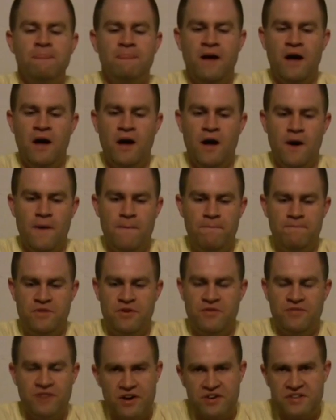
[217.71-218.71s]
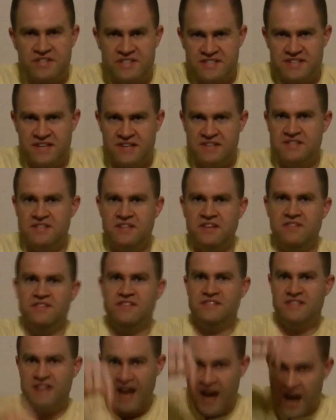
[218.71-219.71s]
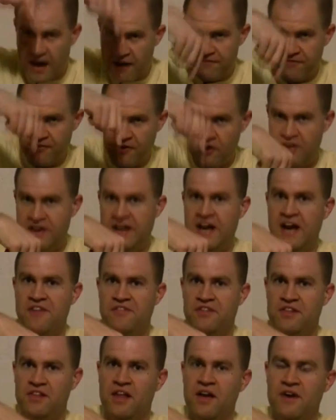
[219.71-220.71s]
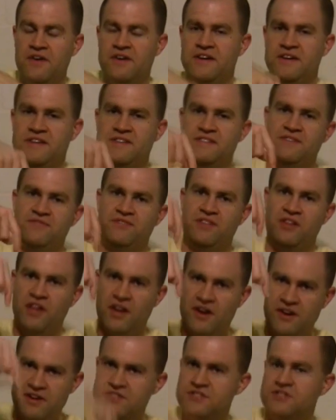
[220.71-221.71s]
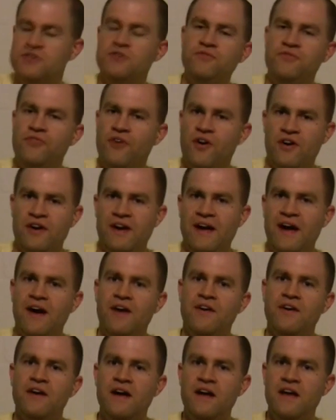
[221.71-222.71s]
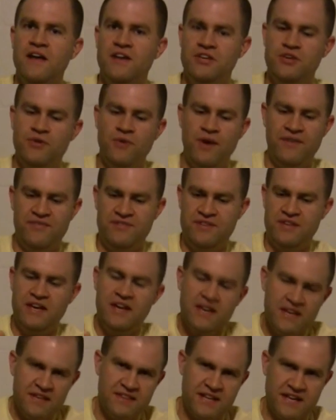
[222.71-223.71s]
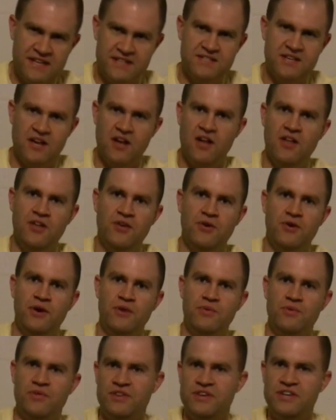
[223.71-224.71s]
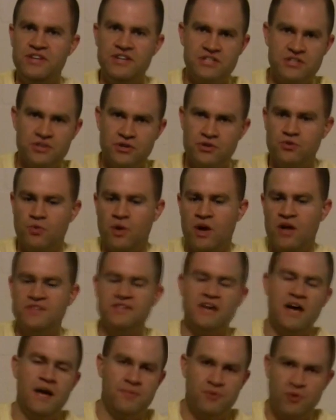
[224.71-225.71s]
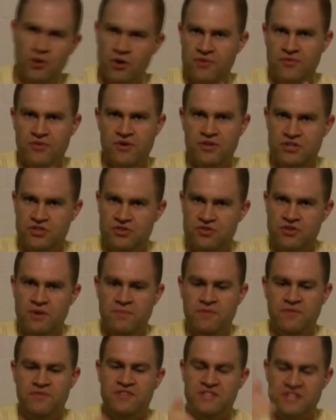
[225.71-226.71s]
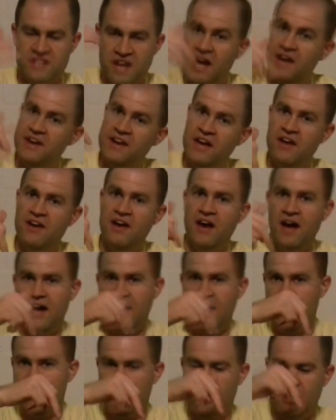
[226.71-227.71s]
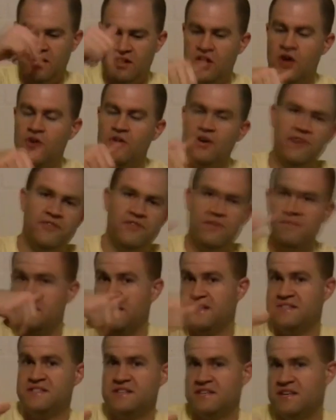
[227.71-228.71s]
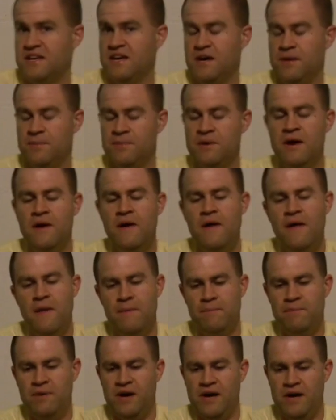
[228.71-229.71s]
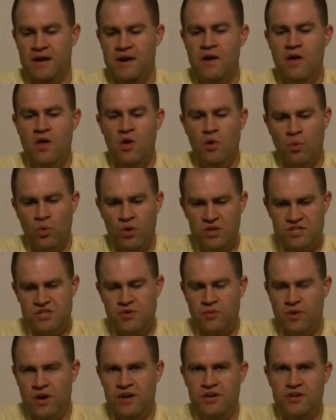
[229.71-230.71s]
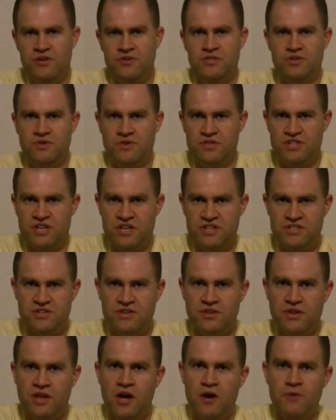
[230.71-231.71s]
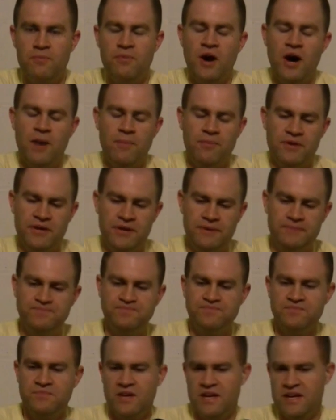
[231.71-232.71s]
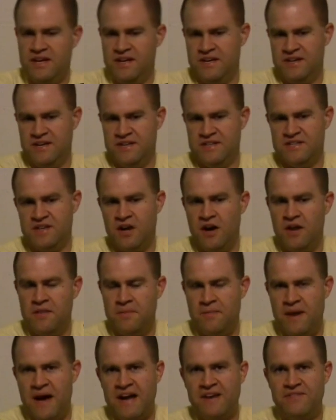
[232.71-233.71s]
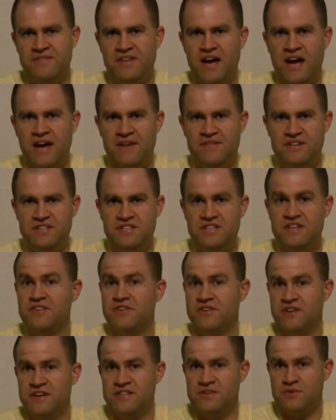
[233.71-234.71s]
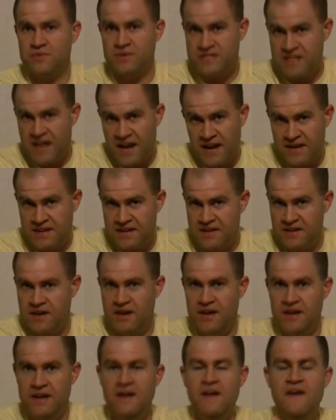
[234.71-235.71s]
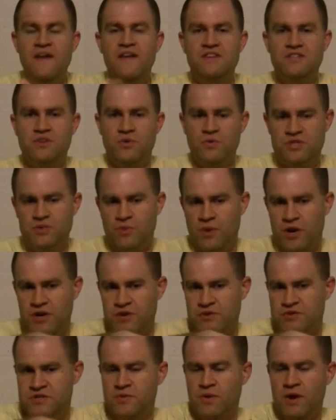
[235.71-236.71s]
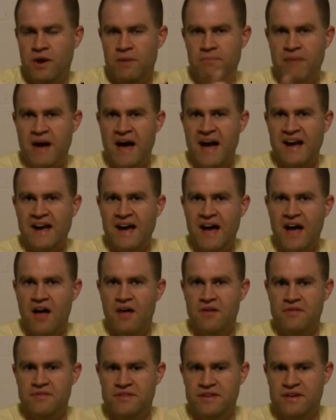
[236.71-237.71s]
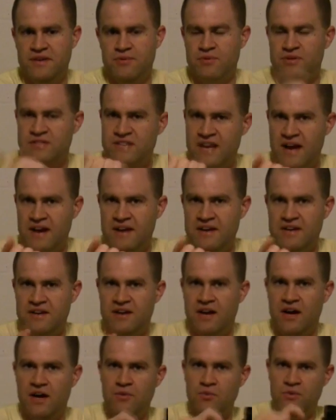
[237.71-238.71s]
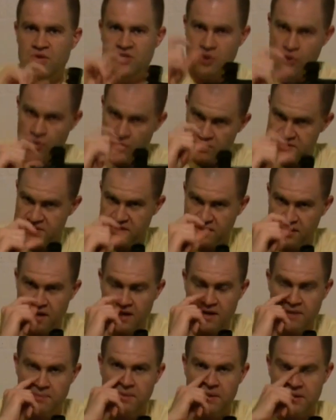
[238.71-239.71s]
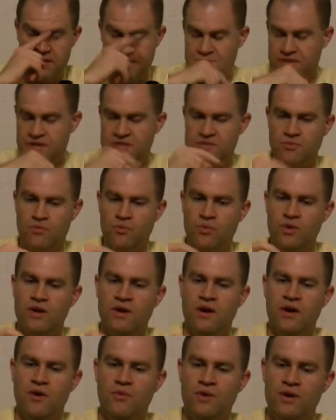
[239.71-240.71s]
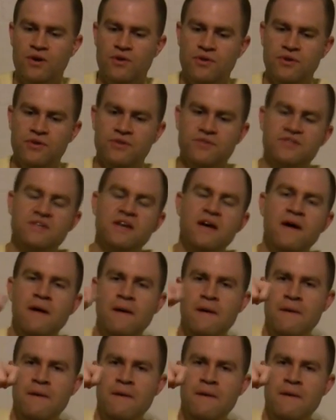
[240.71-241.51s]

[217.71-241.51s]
They're very sensitive as to how far down the lug is. If the lug is too far down, you have to hit that solenoid with additional dwell time in order for it to trip. If it's not down low enough, it may skip. But what you want to do to adjust your lug properly is on the back of the IVG, there is a retaining nut. So what you want to do is you want to back out the retaining nut, which holds the lug in place so it doesn't wiggle loose.